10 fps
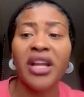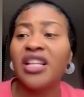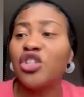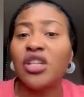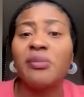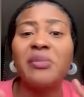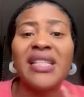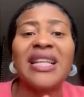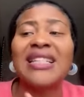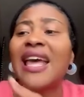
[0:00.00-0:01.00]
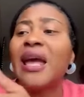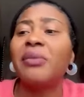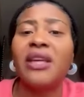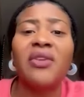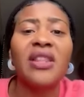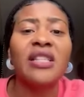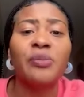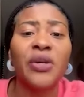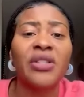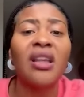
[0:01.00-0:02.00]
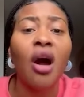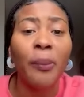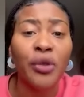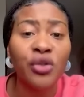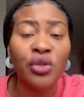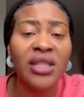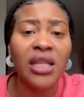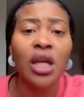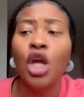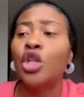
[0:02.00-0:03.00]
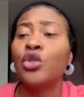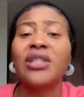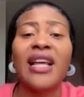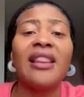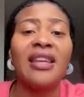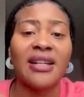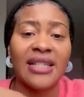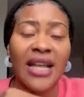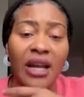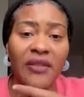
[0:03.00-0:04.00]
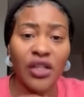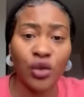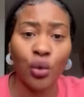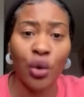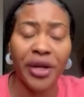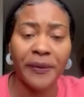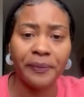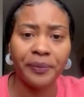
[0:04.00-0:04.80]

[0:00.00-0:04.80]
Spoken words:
It just means that I am giving this person the opportunity to tell their side of the story.